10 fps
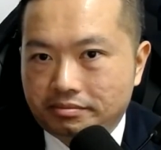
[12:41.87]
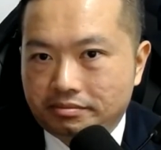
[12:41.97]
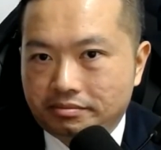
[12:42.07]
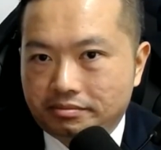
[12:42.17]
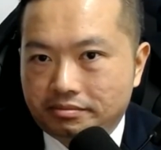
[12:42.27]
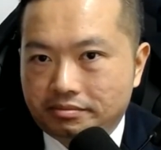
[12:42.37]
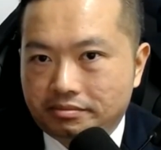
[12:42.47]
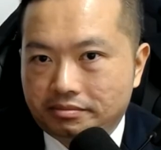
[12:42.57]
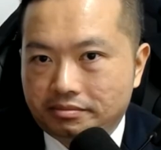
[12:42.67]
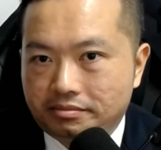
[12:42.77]

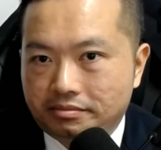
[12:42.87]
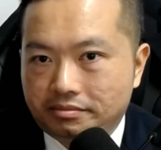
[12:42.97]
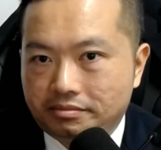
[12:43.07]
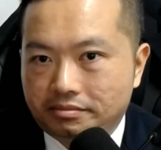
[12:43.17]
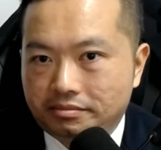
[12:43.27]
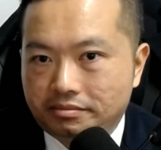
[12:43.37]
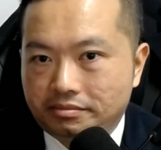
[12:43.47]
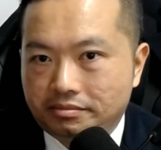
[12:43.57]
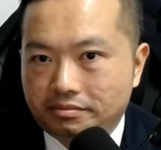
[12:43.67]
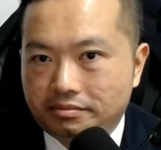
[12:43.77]

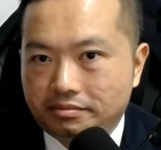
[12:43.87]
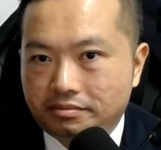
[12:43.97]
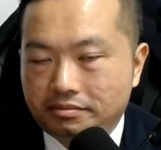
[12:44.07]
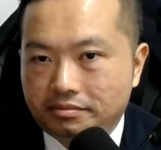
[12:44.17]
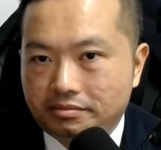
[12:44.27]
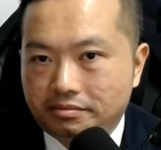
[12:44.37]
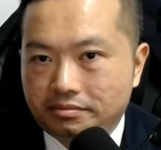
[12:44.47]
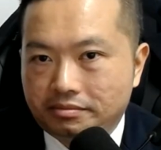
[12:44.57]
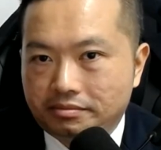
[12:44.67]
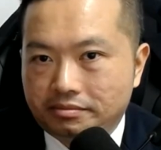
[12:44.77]

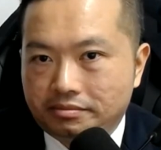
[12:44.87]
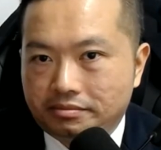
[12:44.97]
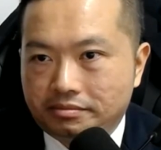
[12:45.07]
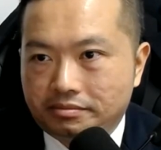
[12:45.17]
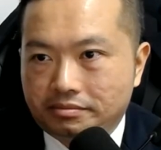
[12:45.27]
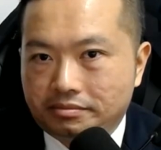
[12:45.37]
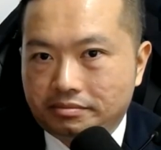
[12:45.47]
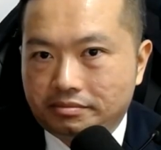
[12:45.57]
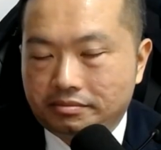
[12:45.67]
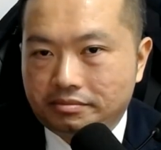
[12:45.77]

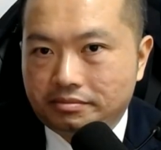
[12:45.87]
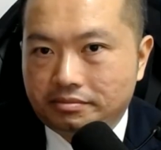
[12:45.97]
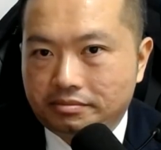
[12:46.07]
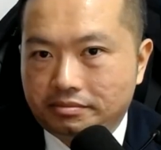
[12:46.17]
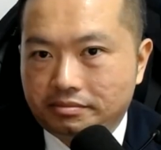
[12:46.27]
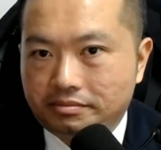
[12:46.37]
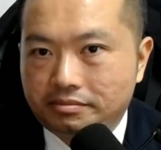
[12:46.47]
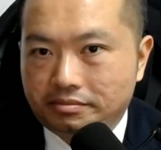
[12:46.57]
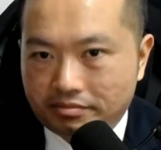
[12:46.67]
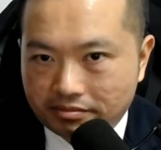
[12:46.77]

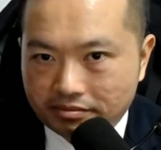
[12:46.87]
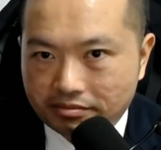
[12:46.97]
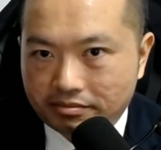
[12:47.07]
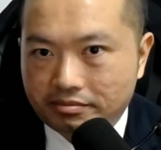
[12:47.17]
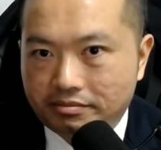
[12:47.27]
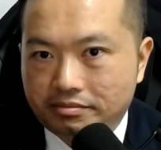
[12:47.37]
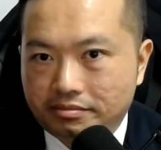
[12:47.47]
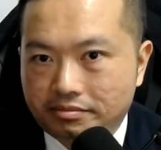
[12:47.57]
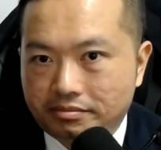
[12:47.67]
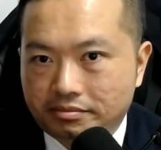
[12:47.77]

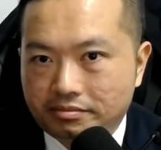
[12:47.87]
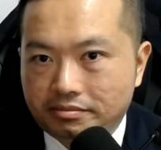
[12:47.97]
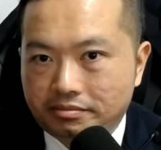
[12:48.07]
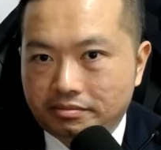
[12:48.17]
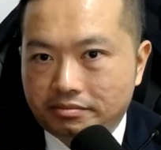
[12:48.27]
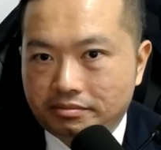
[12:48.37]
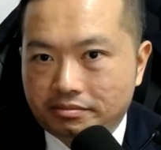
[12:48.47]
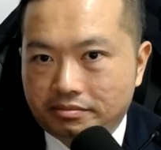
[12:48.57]
[no speech]